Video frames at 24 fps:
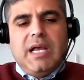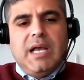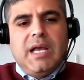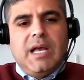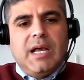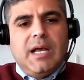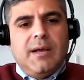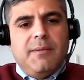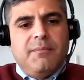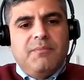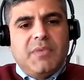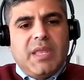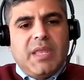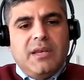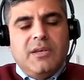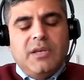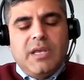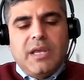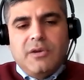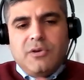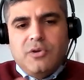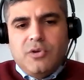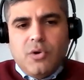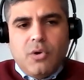
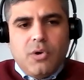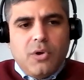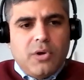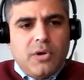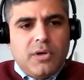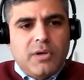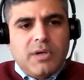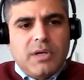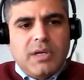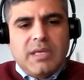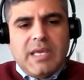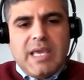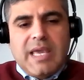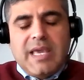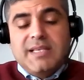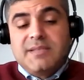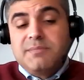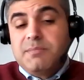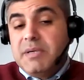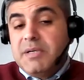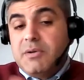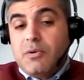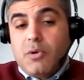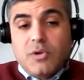in your
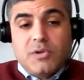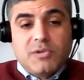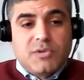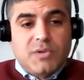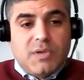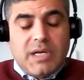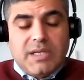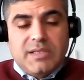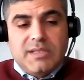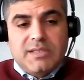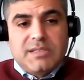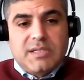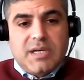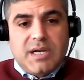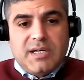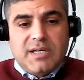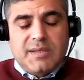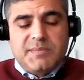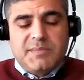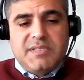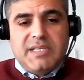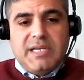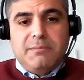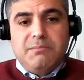case, but also other
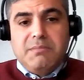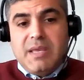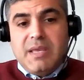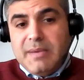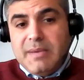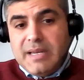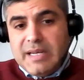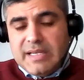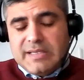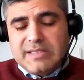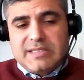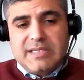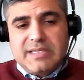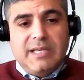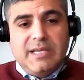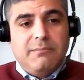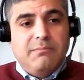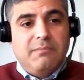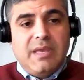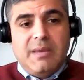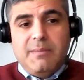startups may be listening,